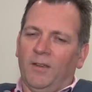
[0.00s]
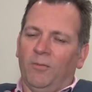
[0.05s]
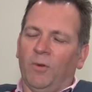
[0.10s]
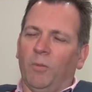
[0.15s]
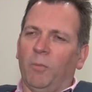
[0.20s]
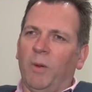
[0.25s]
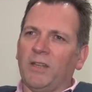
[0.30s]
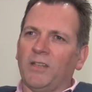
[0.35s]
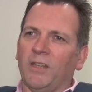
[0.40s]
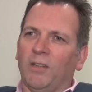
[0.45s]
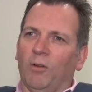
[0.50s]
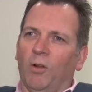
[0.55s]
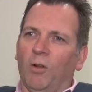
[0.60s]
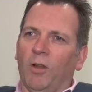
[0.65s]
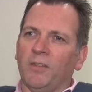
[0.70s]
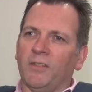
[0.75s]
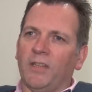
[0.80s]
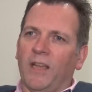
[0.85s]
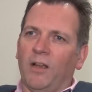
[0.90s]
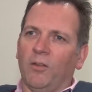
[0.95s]
Well, basically the role
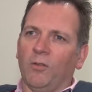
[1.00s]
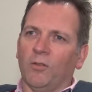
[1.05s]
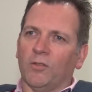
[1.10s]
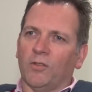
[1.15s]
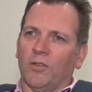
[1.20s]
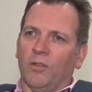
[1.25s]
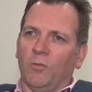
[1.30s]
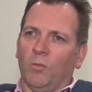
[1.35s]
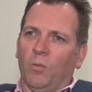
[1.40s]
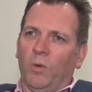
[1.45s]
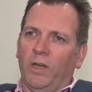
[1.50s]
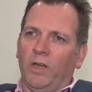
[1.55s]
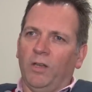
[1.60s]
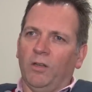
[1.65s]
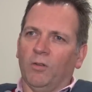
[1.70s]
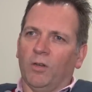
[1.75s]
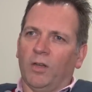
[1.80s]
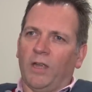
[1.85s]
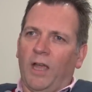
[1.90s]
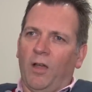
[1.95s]
entails that we
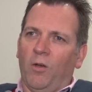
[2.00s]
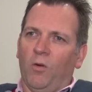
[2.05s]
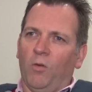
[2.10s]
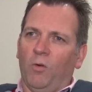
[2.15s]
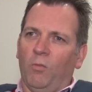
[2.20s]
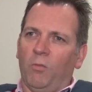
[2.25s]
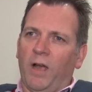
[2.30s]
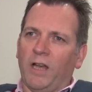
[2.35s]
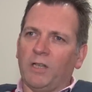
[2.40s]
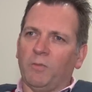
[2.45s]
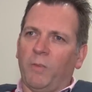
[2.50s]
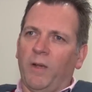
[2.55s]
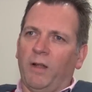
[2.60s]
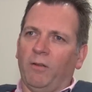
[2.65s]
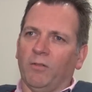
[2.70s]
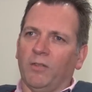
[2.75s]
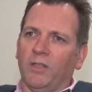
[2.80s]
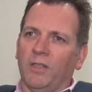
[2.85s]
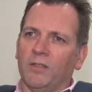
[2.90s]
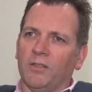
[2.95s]
look at all match
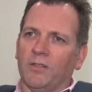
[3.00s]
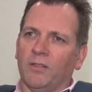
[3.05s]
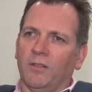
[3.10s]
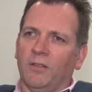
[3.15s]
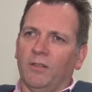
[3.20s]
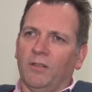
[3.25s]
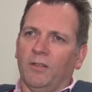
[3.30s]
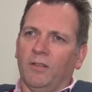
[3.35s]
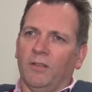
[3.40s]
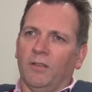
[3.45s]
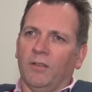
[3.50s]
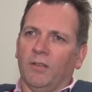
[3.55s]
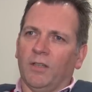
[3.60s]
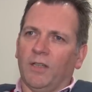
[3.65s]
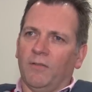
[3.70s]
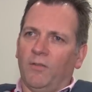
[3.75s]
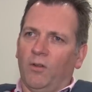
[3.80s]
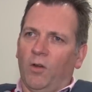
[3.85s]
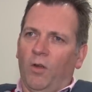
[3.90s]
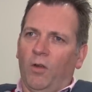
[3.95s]
penalties
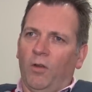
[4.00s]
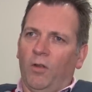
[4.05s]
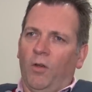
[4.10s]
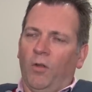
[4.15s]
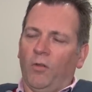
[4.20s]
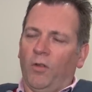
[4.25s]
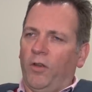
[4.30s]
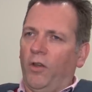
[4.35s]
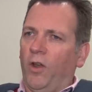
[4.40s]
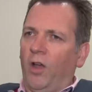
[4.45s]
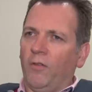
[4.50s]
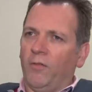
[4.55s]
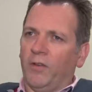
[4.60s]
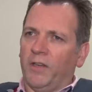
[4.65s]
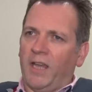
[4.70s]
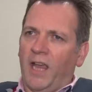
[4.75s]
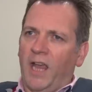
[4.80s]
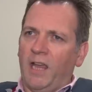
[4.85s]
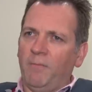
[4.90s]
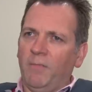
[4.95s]
given on the night of a
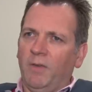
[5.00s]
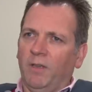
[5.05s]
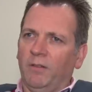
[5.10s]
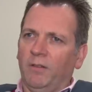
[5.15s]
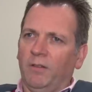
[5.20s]
game,